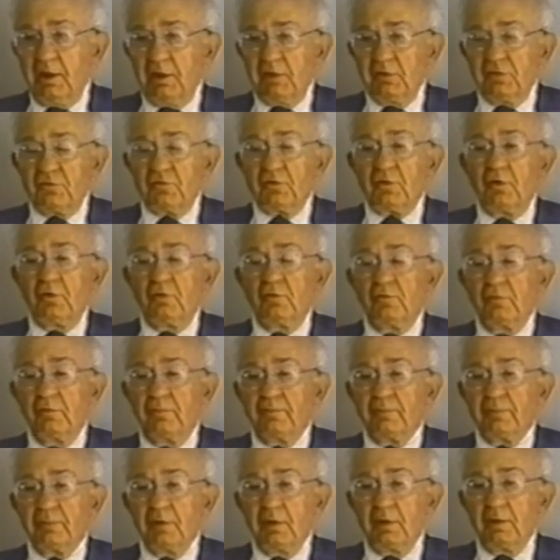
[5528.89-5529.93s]
So
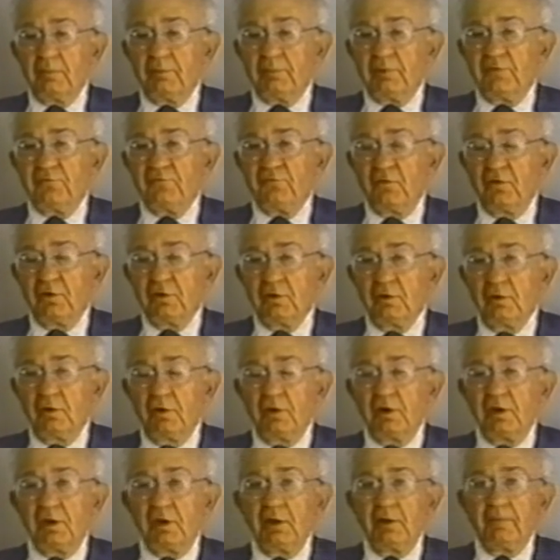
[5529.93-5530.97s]
before
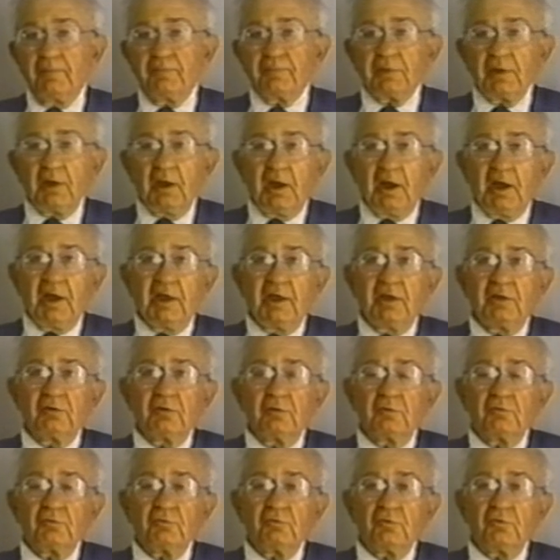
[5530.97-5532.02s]
long, I
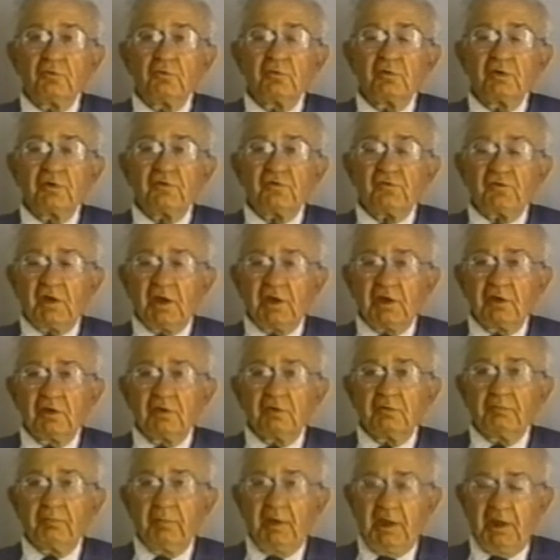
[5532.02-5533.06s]
drew a
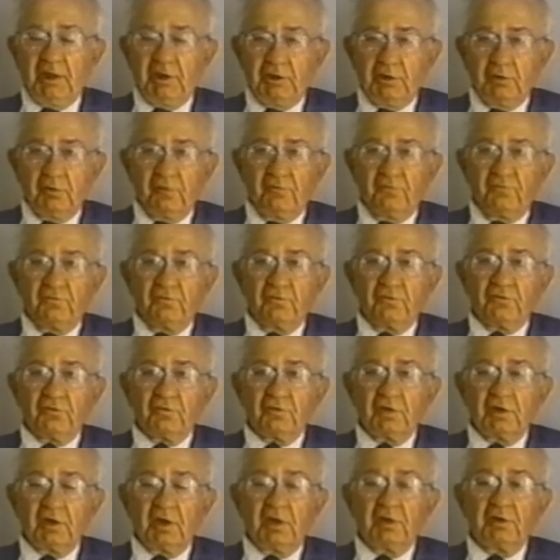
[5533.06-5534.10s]
second manual for
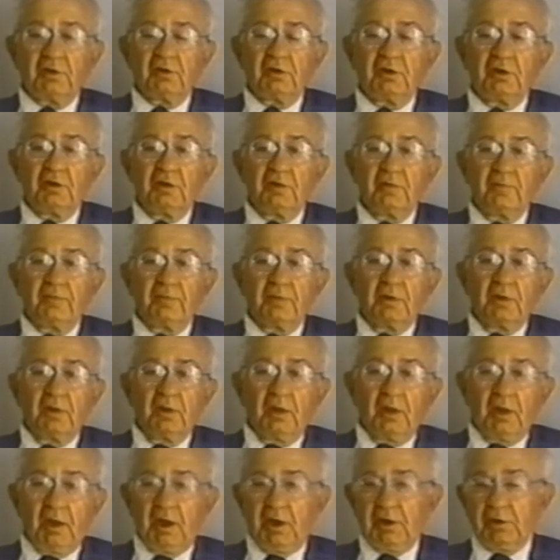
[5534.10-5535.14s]
CIT,
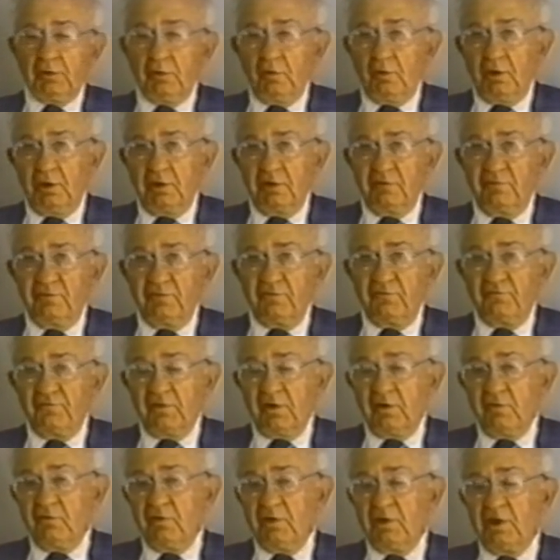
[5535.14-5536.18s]
on all of the
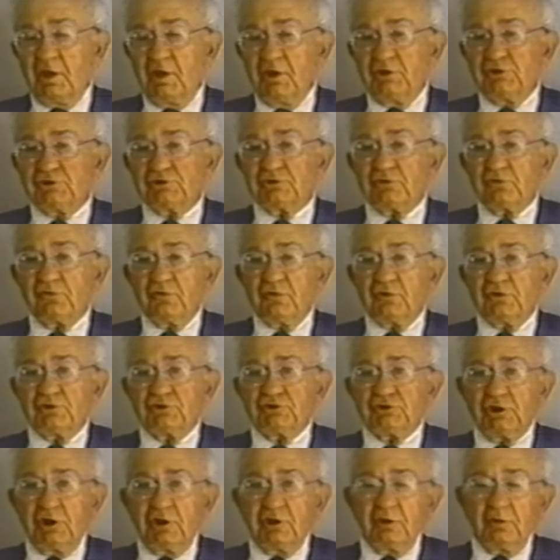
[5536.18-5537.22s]
variations in
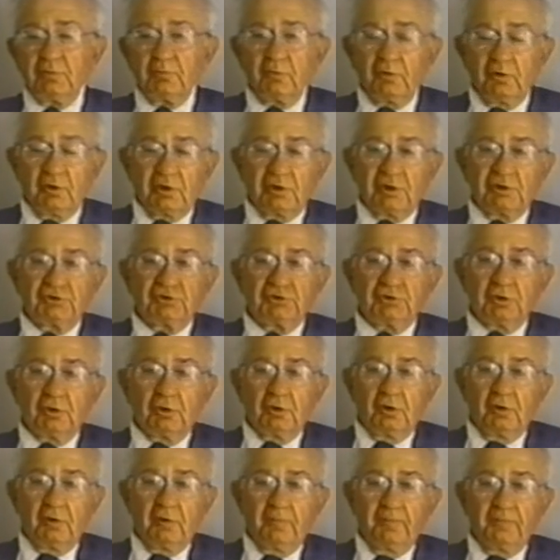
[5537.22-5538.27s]
chattel mortgage
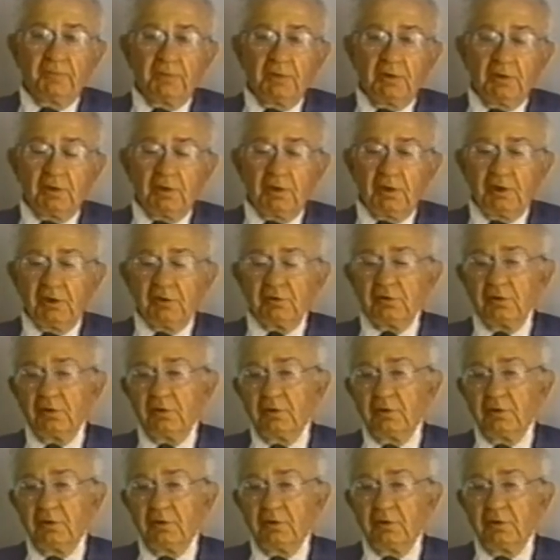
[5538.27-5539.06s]
law in